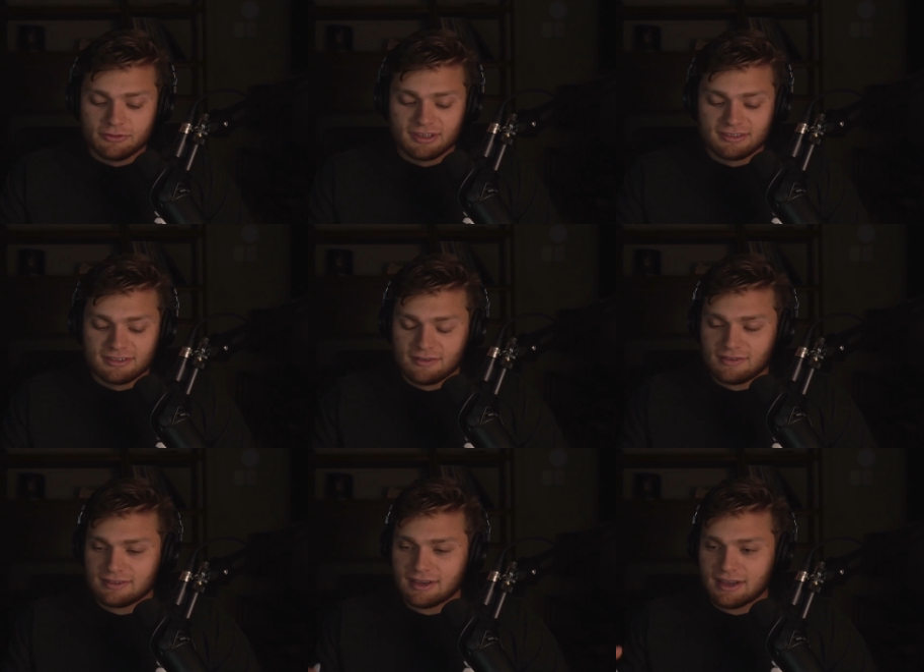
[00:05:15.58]

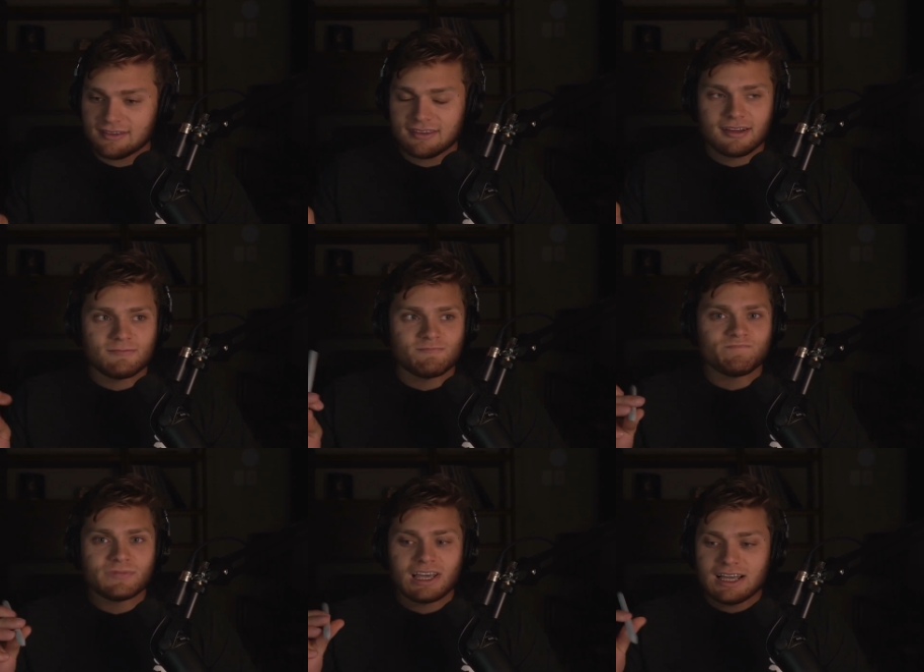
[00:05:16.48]
sensitivity test, and
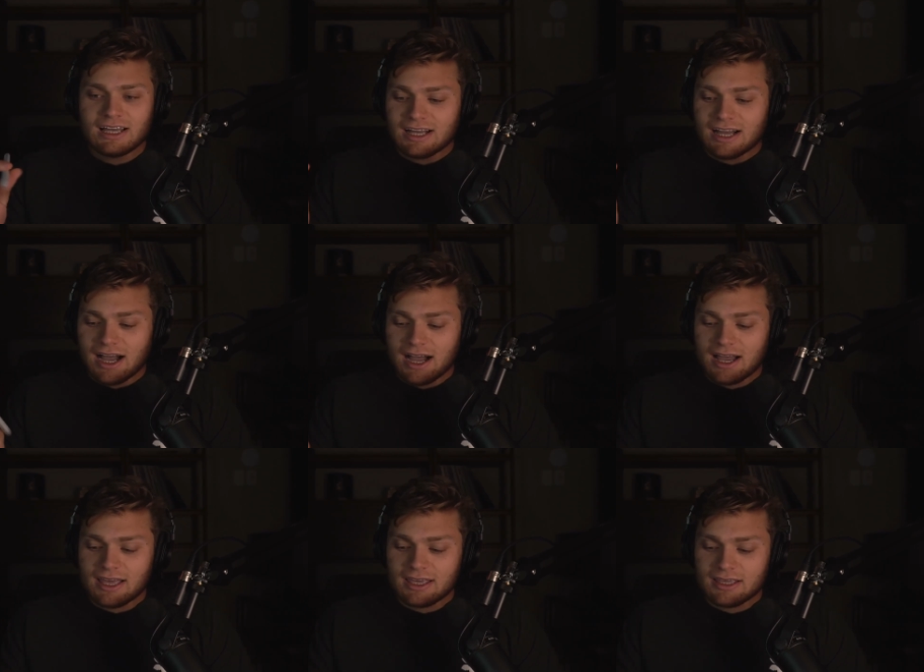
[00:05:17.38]

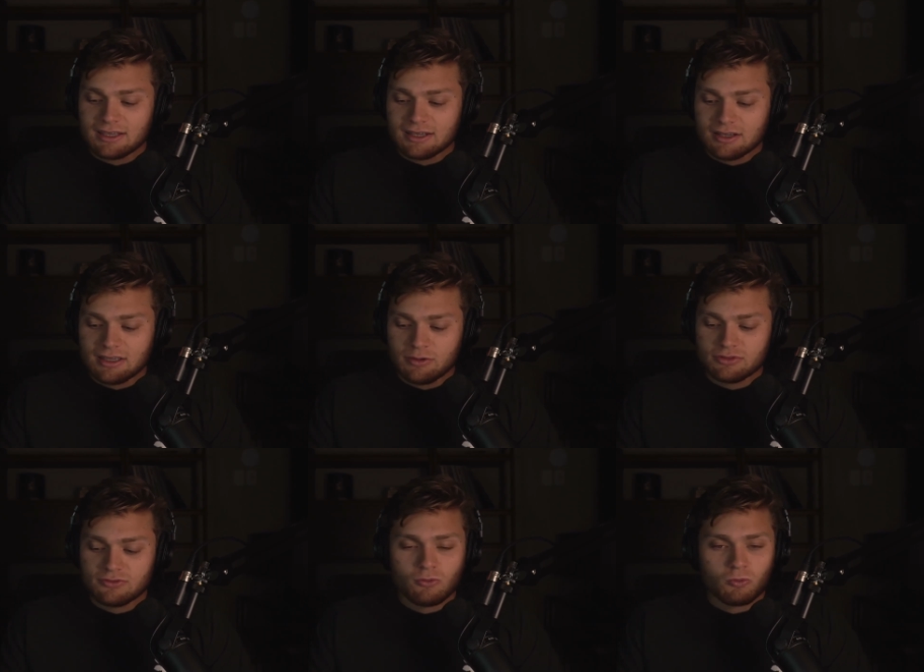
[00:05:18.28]
I it
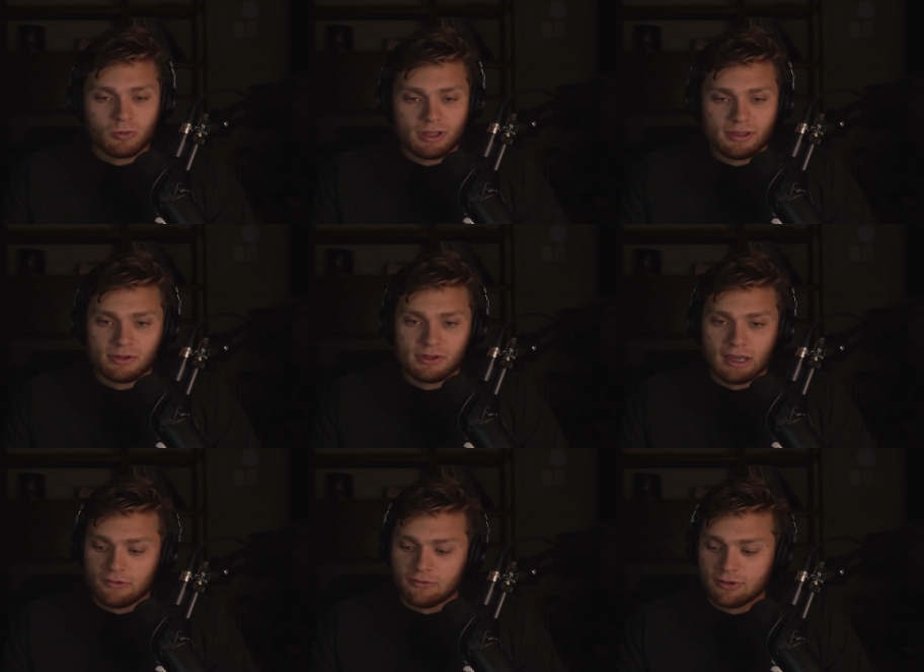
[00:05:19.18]
was really really
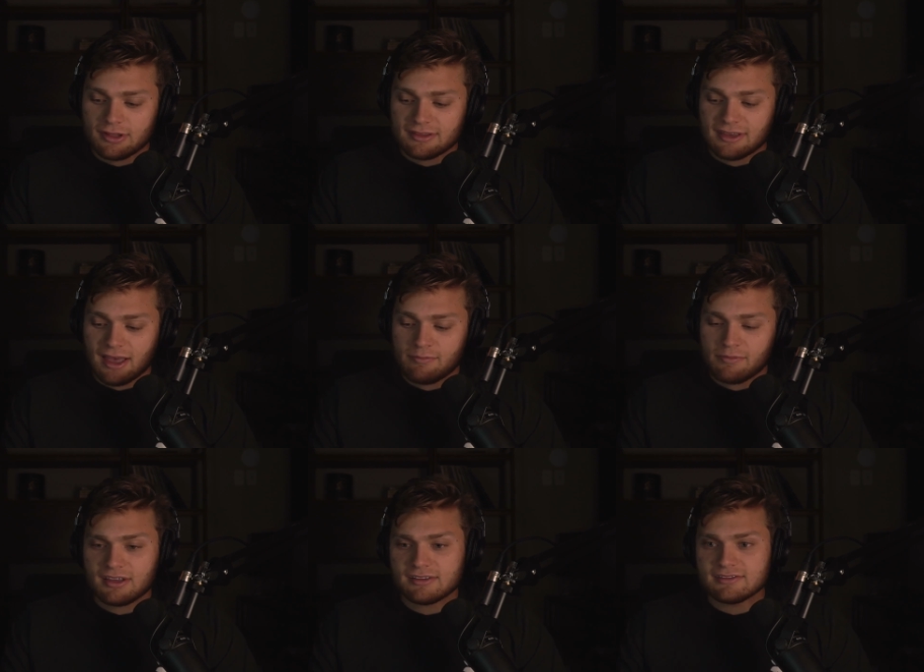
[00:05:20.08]
helpful at the time
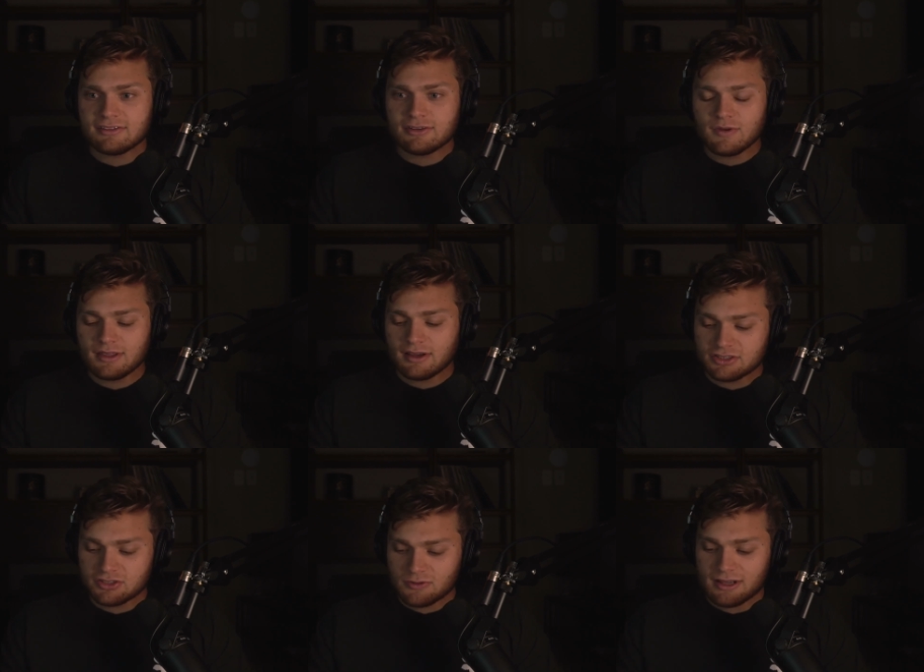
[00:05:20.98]
because doing a
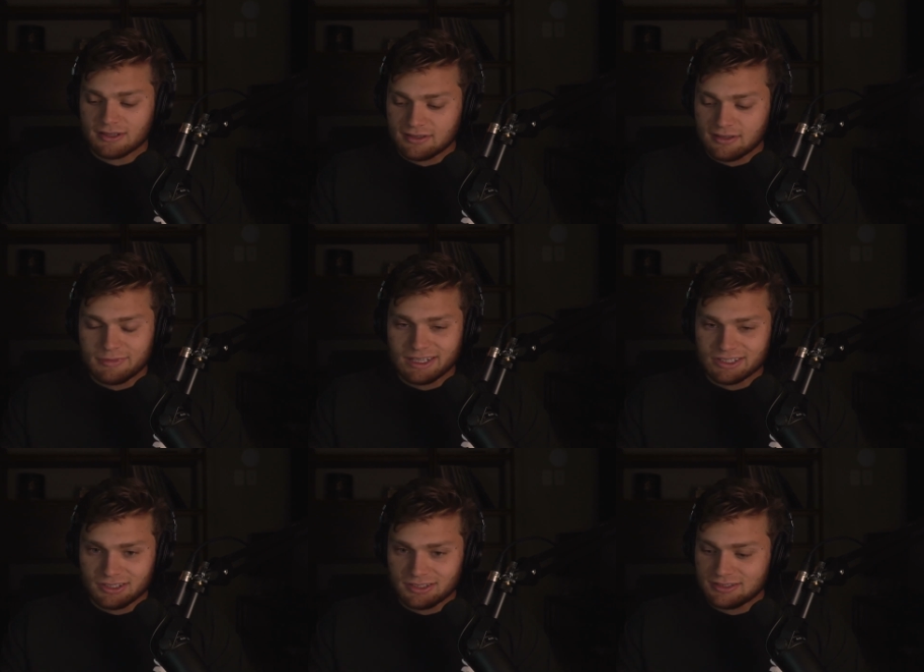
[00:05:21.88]
strict
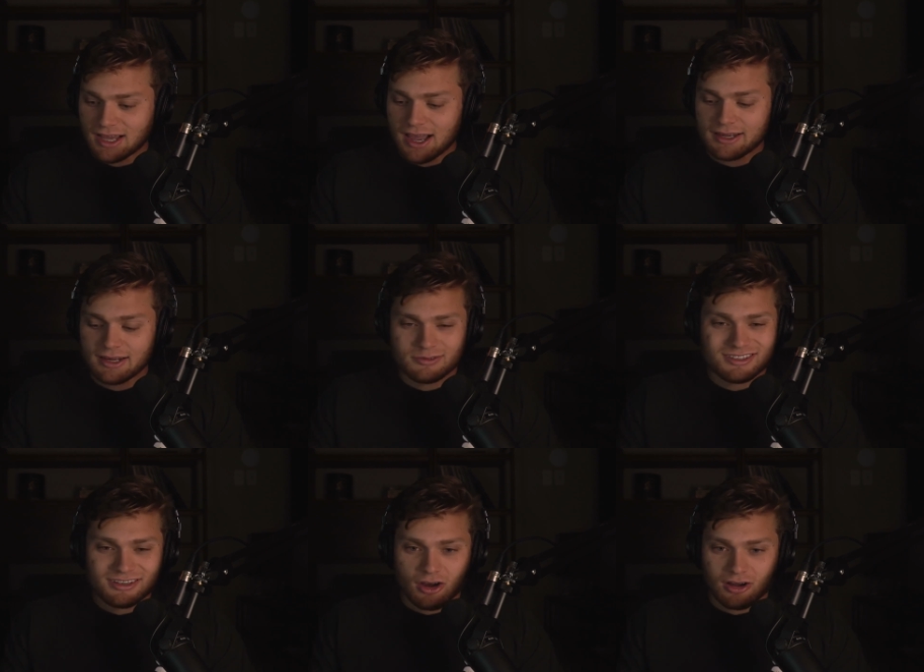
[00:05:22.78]
elimination diet i was
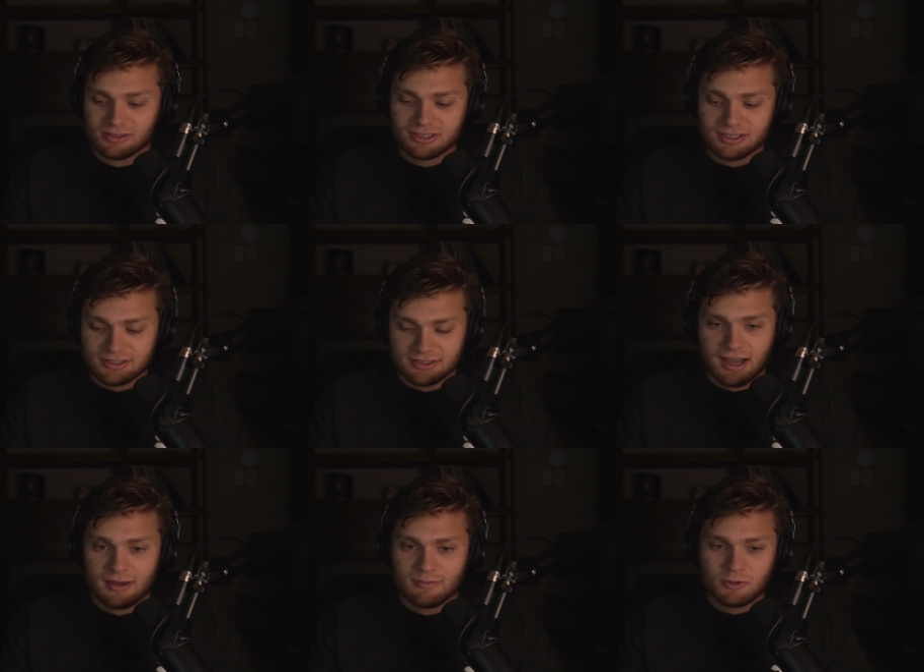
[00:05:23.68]
in college at the
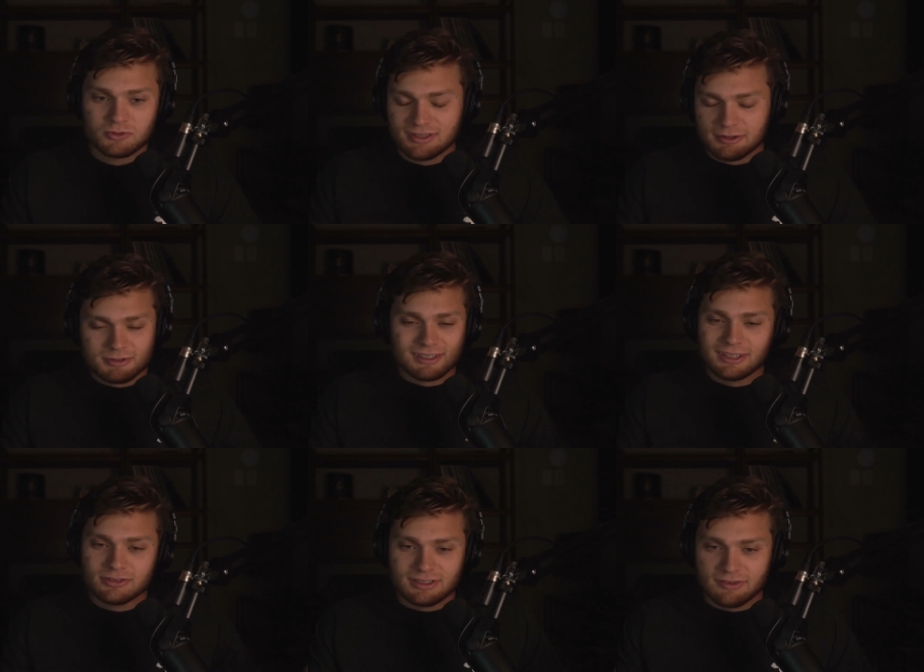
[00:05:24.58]
time it was it was a
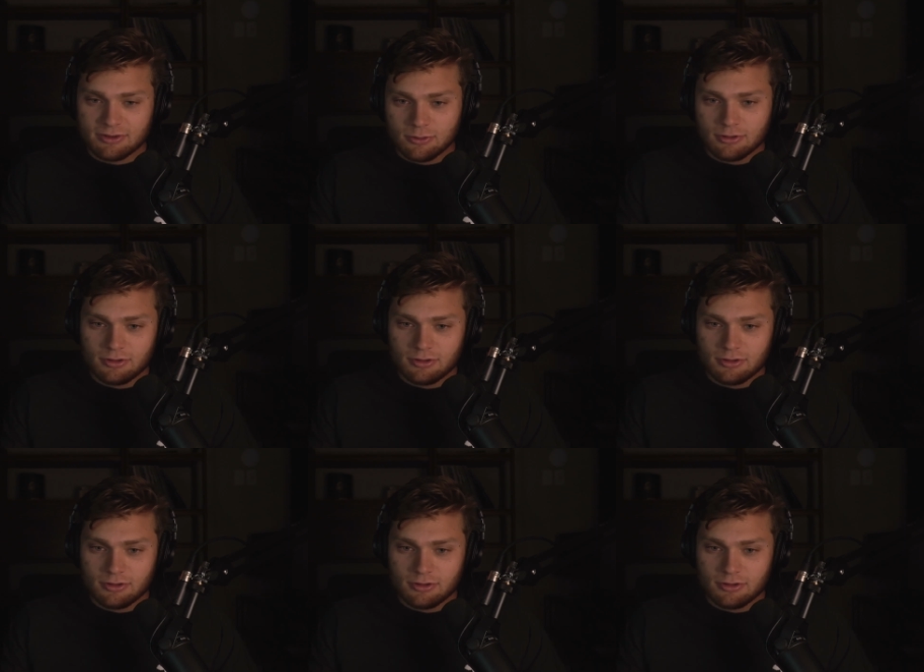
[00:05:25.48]
little difficult